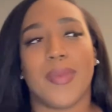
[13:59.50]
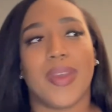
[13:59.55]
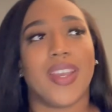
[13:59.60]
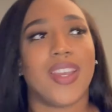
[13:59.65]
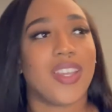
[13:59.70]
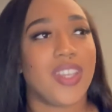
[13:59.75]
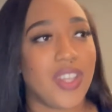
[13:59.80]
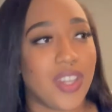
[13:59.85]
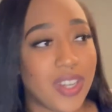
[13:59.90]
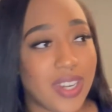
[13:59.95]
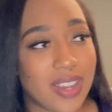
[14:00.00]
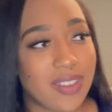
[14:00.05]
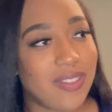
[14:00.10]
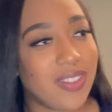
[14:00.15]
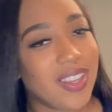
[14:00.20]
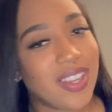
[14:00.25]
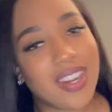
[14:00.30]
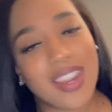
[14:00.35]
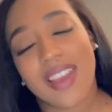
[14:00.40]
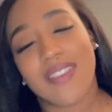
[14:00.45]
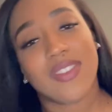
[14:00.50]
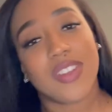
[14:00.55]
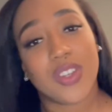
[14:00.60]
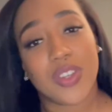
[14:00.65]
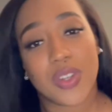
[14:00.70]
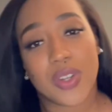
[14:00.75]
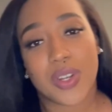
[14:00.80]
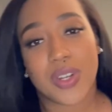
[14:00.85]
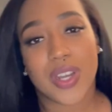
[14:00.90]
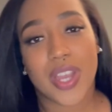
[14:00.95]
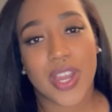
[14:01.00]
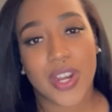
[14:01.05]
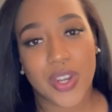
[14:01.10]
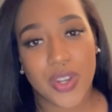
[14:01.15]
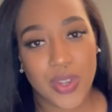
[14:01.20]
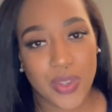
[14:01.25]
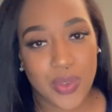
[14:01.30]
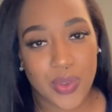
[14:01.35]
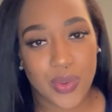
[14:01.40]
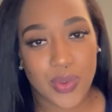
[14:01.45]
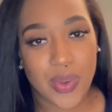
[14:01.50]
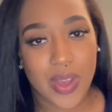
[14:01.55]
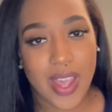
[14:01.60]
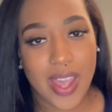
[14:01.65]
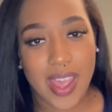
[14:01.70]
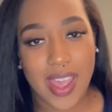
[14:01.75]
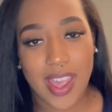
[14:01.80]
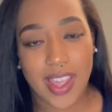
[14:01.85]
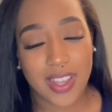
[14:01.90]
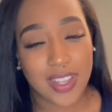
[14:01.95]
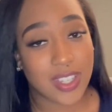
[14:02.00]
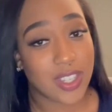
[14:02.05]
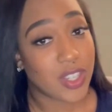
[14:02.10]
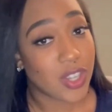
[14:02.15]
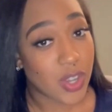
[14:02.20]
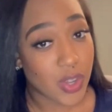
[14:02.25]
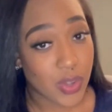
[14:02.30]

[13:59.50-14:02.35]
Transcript: You're definitely going to have to learn how to do a head-to-toe